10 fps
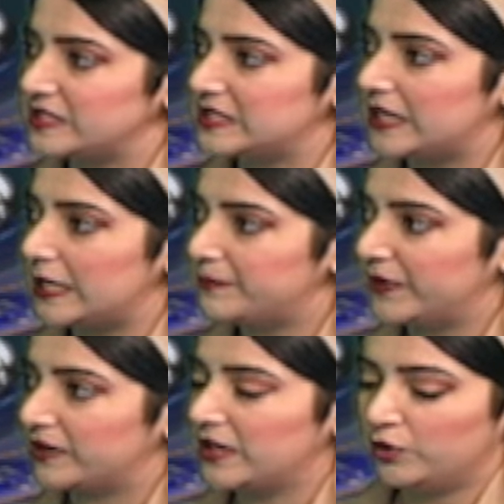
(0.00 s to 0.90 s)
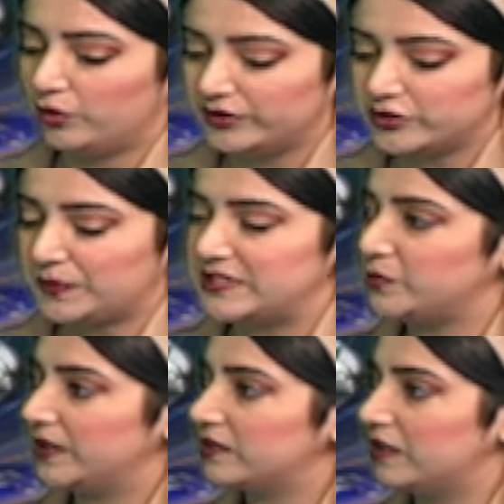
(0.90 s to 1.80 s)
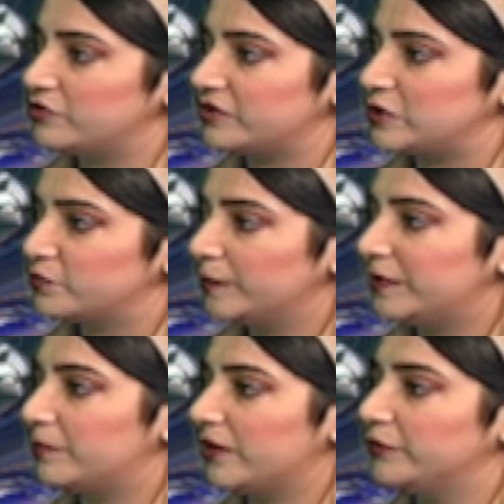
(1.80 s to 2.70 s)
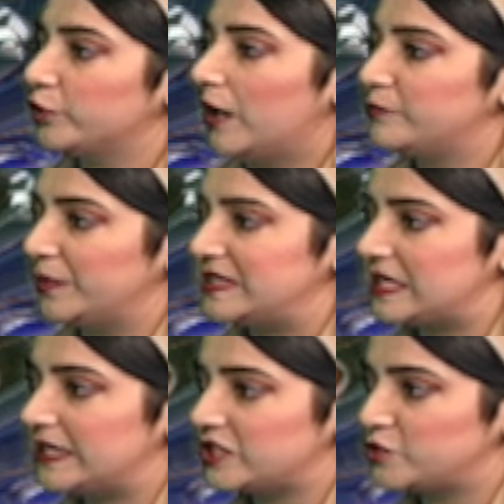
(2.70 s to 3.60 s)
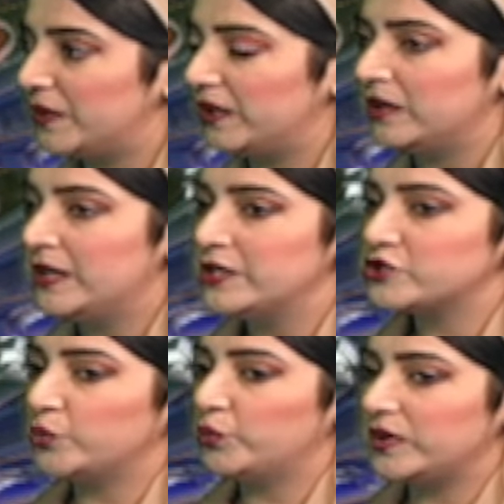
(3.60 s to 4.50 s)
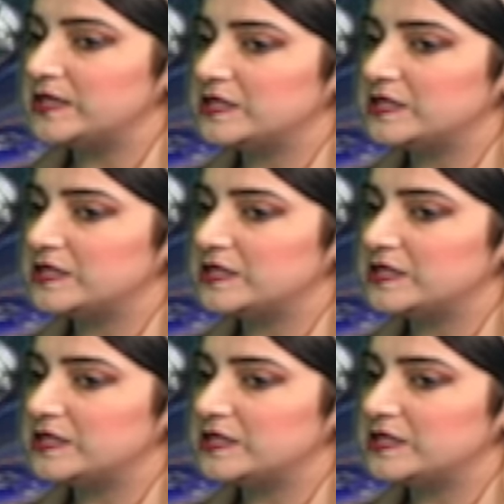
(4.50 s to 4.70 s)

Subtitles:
in the APEC, all the 21 countries will be a part of the COP28 as well. So was